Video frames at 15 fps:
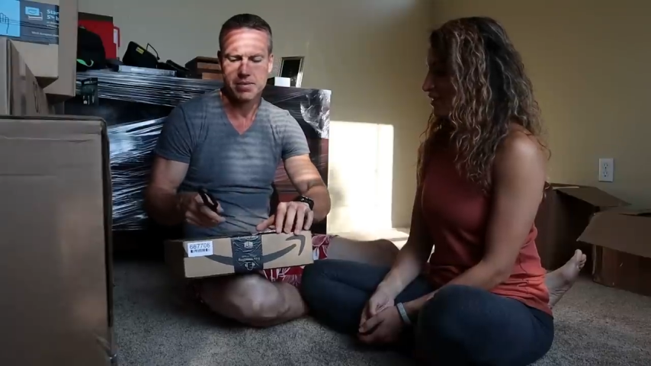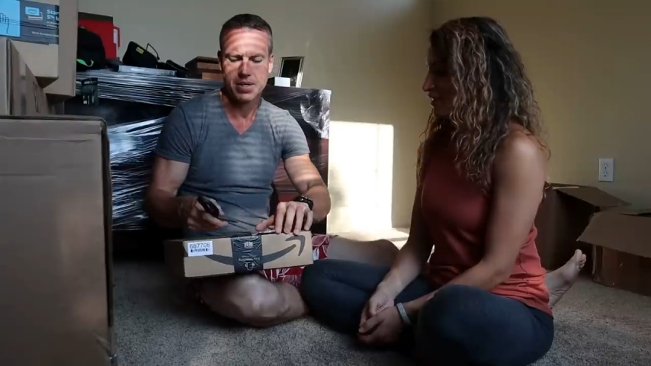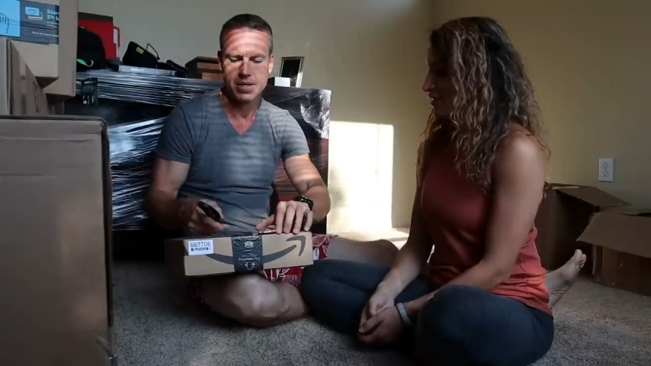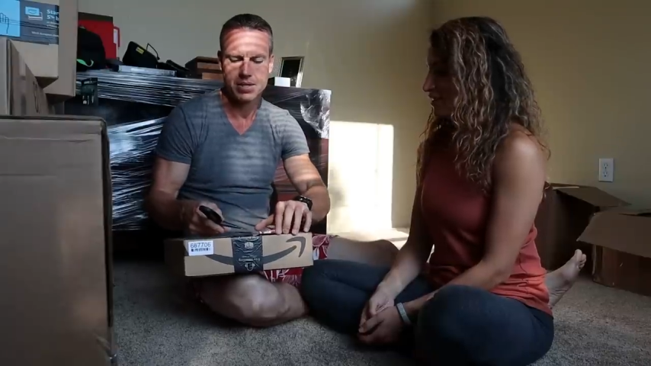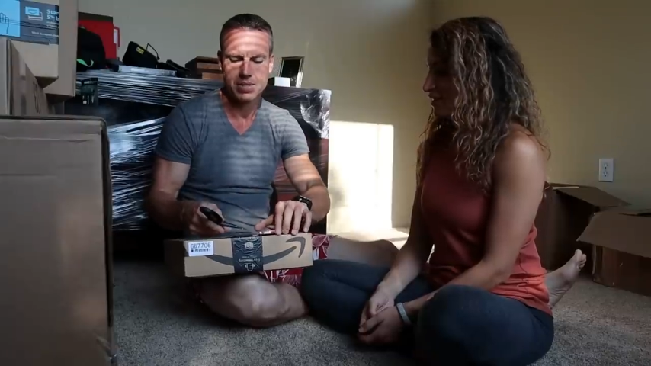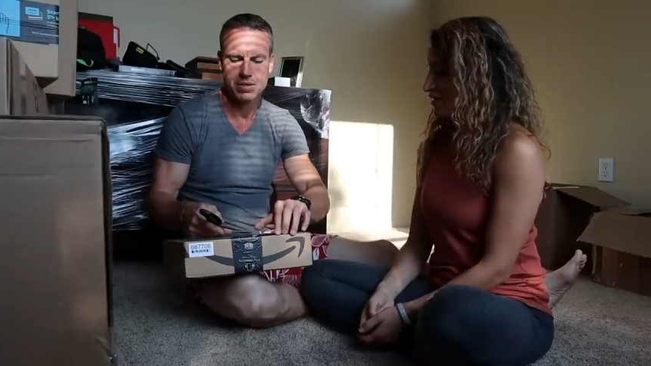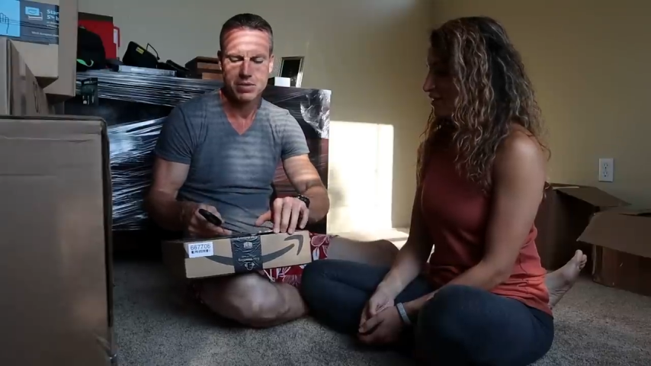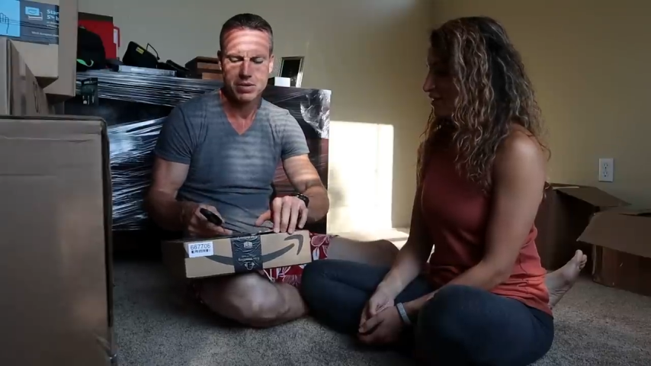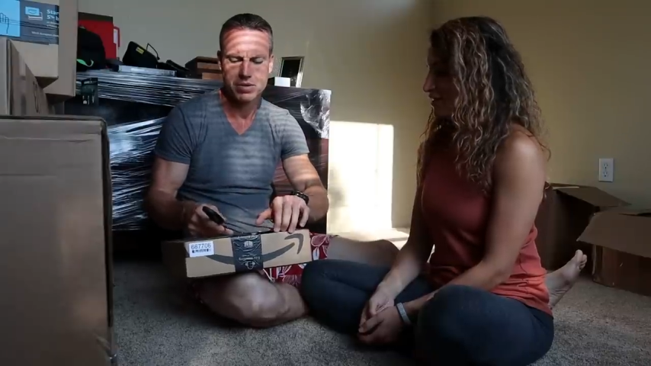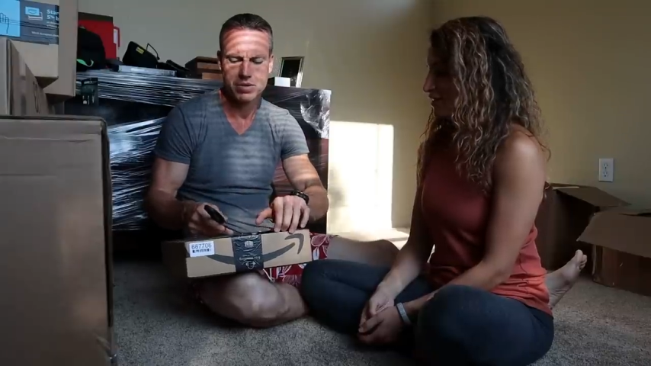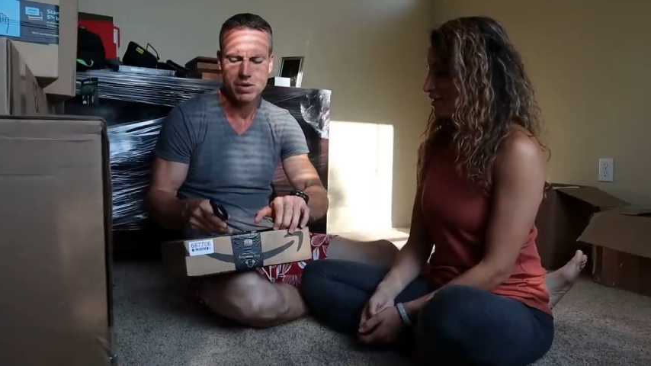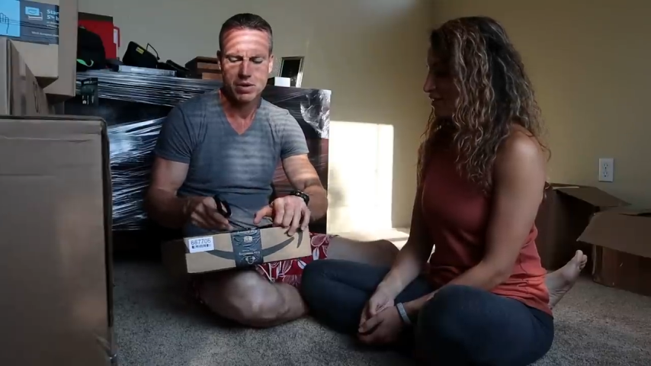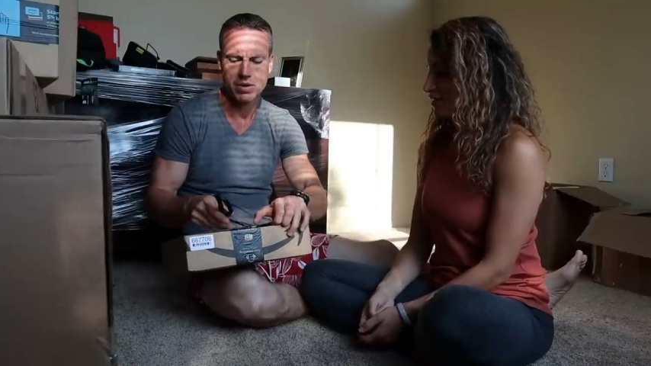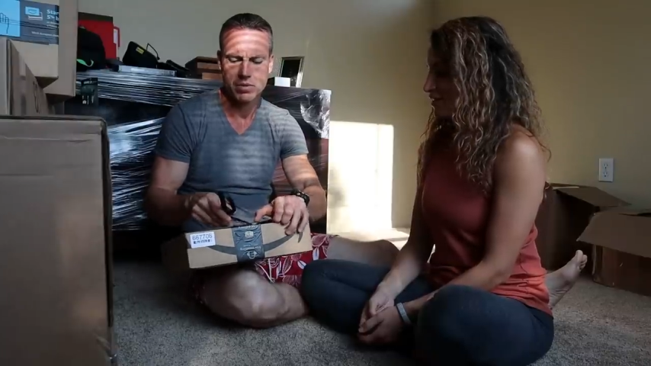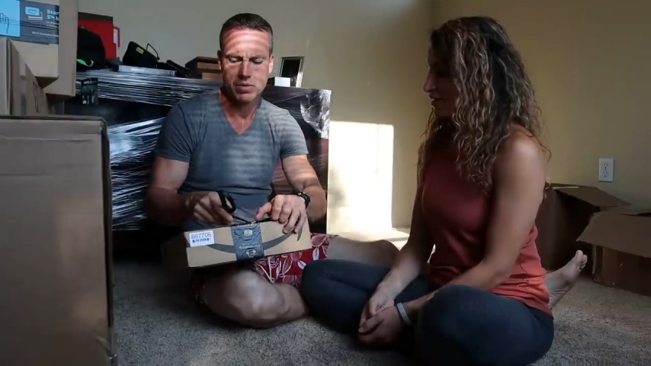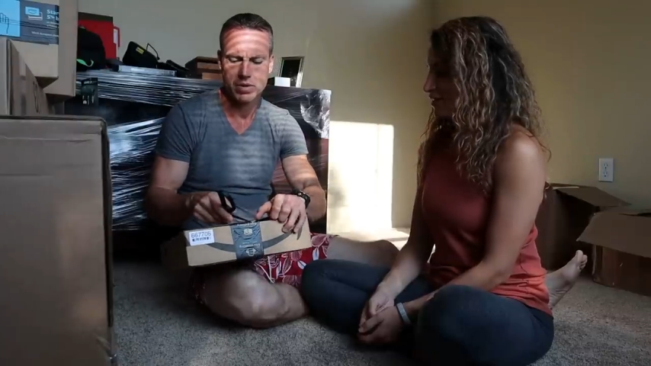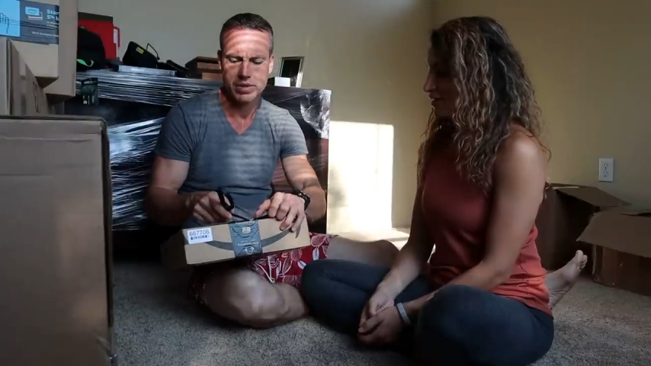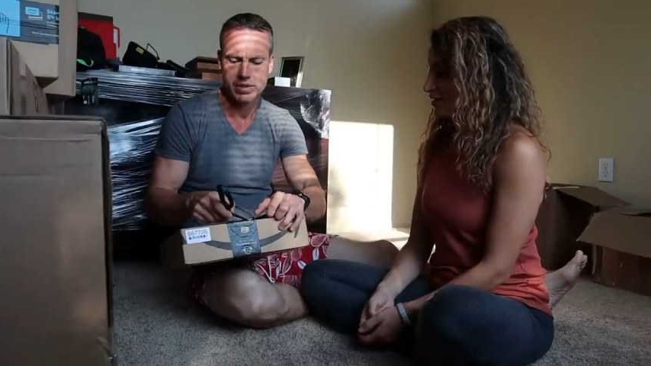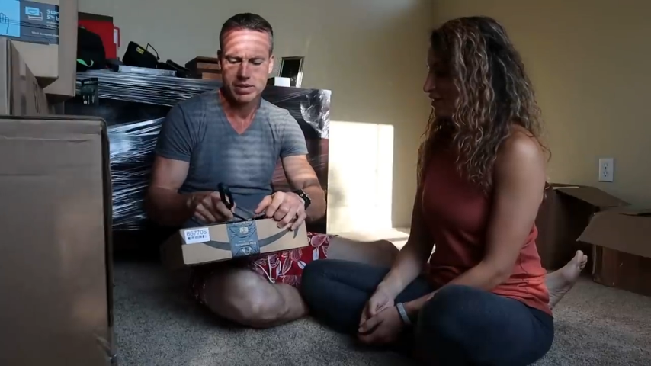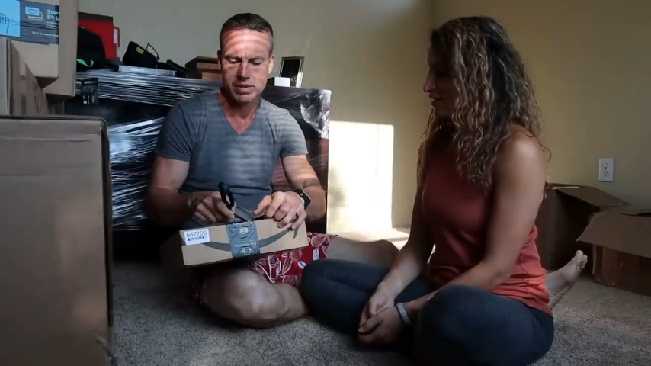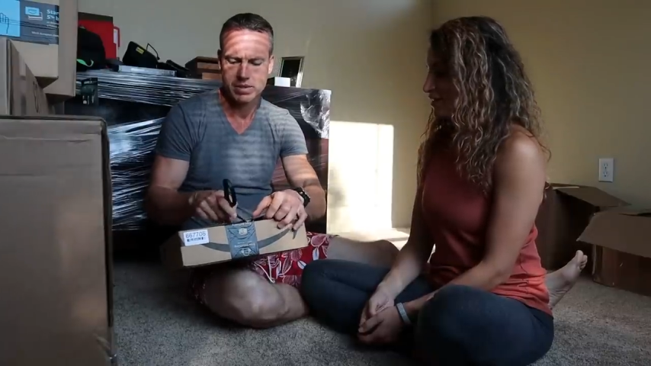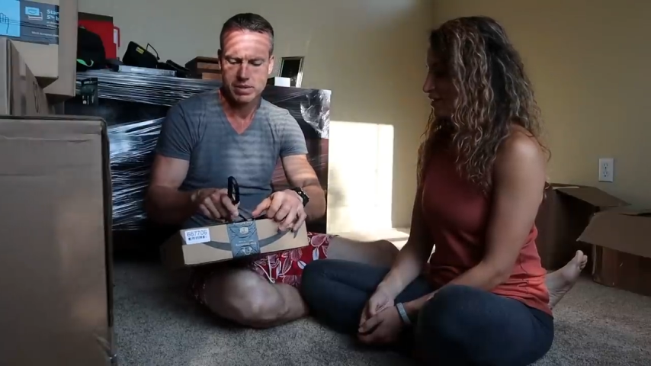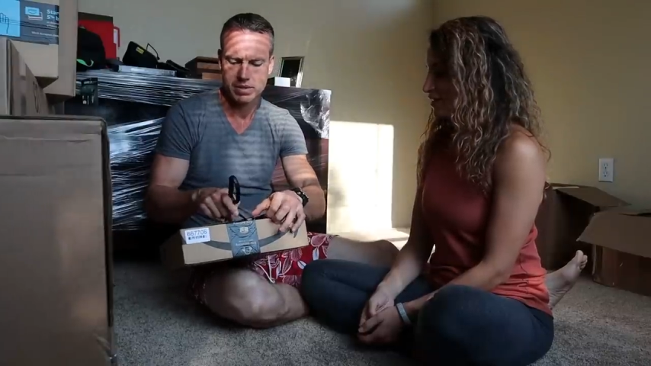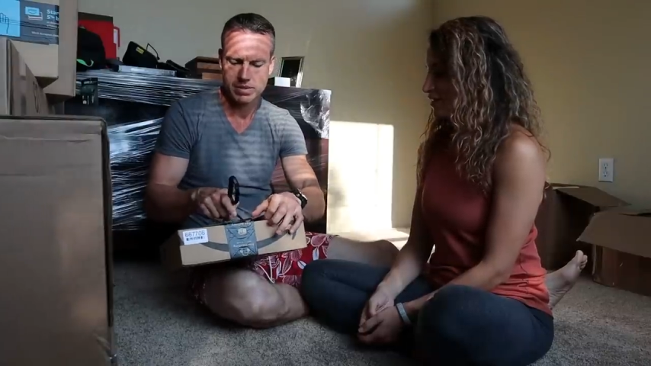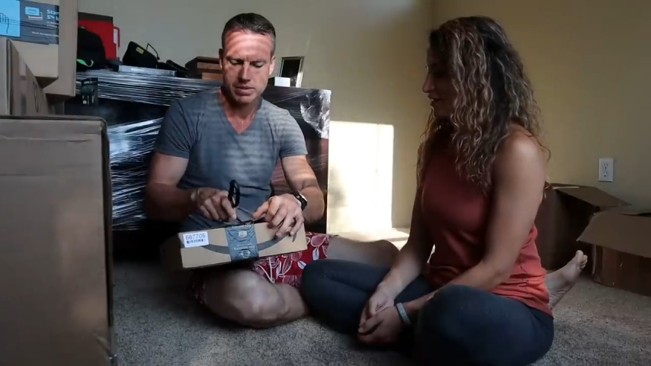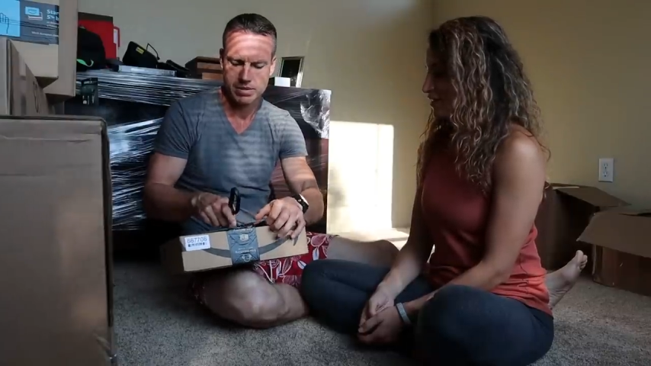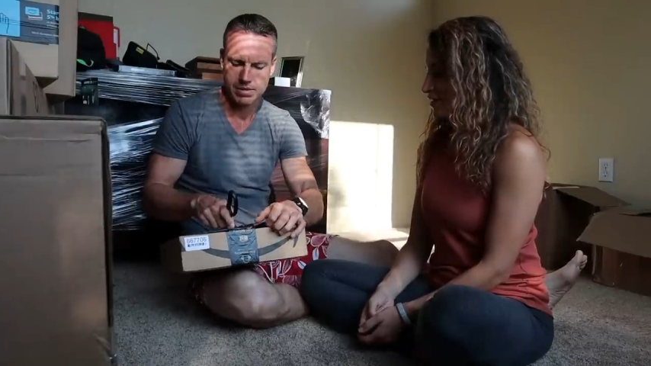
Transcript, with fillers: We get to do this all at once.